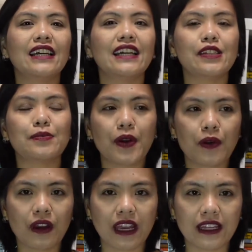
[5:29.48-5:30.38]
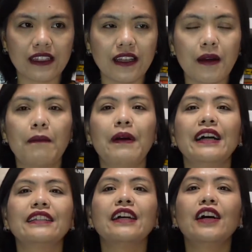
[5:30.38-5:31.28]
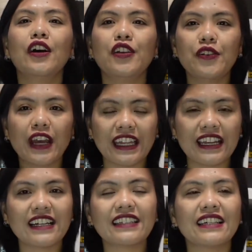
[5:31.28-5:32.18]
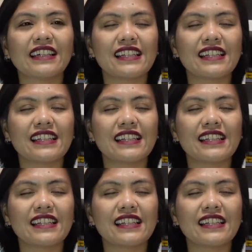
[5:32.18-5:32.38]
is broken, but you cannot